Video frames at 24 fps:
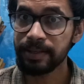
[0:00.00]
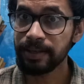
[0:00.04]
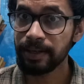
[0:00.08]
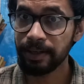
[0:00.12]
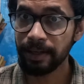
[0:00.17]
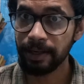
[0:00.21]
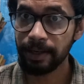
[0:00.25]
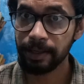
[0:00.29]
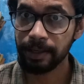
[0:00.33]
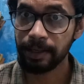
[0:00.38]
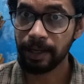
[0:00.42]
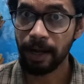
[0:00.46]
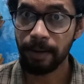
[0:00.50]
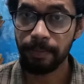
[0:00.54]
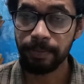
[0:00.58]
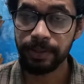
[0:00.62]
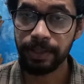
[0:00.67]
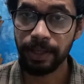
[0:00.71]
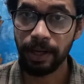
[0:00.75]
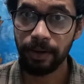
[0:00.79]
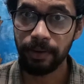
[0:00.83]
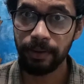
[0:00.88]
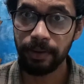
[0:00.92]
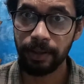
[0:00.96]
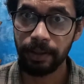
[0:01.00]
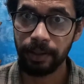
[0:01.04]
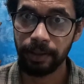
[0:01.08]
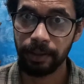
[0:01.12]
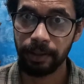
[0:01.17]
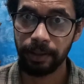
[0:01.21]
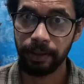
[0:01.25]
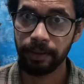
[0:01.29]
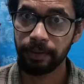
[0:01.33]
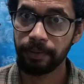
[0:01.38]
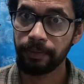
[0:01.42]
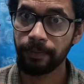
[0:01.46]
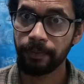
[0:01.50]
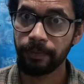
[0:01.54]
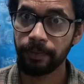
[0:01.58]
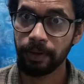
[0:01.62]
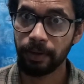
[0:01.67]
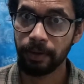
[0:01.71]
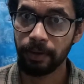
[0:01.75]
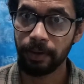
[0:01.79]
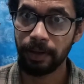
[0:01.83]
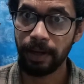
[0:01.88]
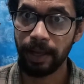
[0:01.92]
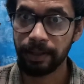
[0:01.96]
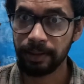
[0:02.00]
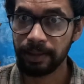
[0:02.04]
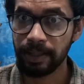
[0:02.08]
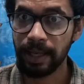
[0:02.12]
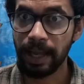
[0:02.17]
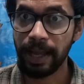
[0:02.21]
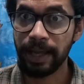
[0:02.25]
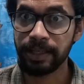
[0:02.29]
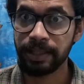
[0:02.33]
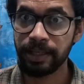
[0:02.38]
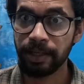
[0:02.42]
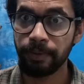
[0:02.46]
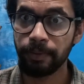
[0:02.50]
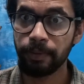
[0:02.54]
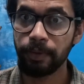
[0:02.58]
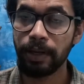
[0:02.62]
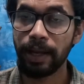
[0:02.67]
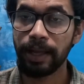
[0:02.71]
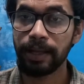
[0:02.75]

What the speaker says: until it comes out, like the exit wound,